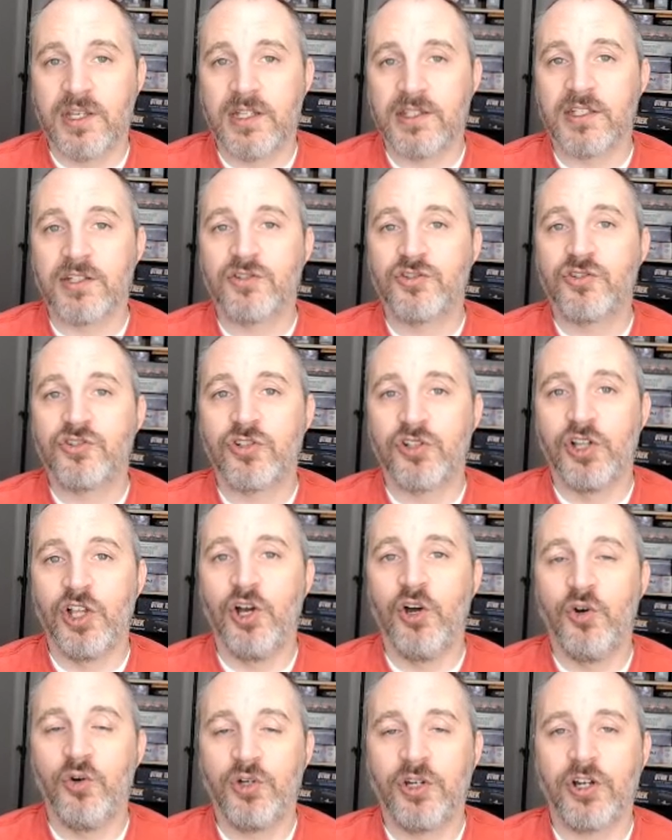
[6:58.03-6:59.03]
It's a
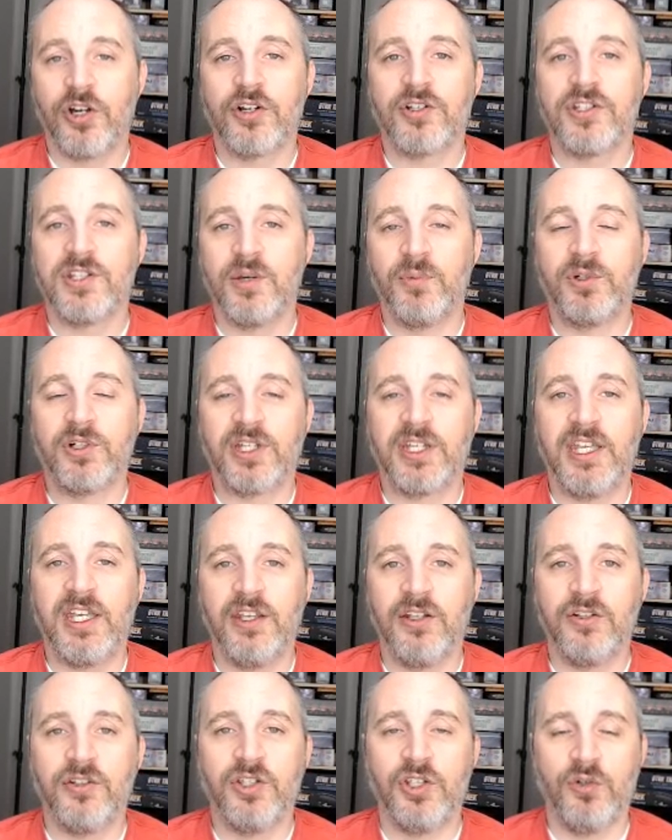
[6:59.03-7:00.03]
slow curse that will
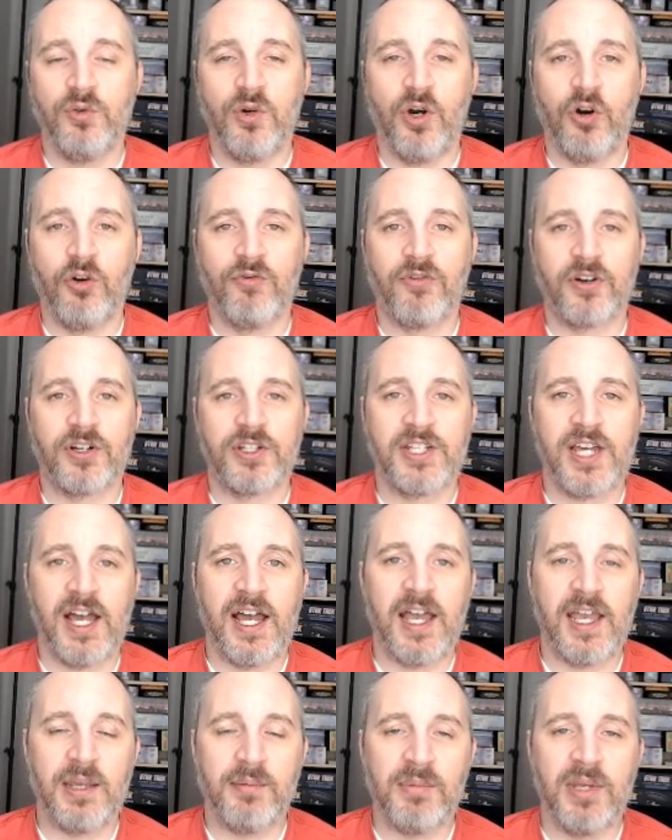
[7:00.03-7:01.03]
kill you over
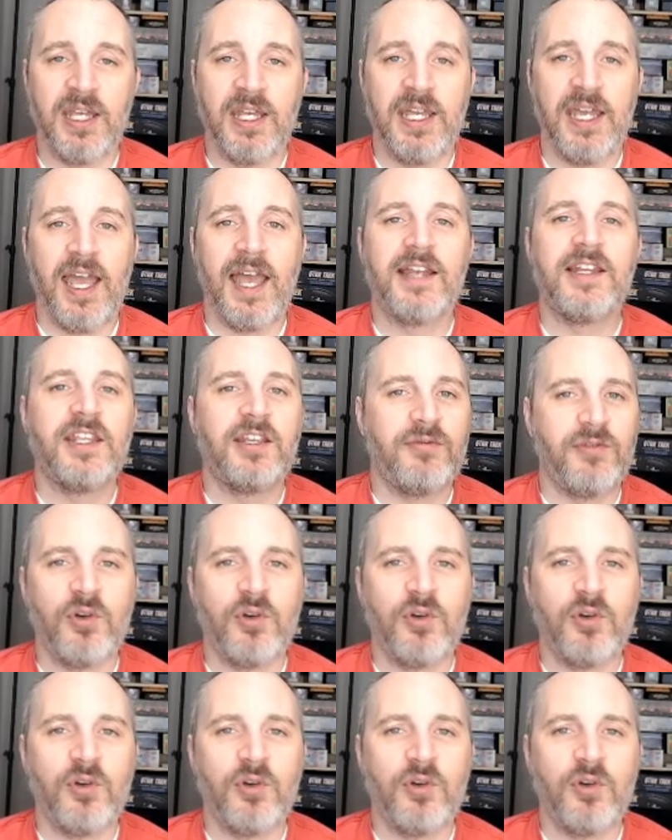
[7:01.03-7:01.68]
time and give you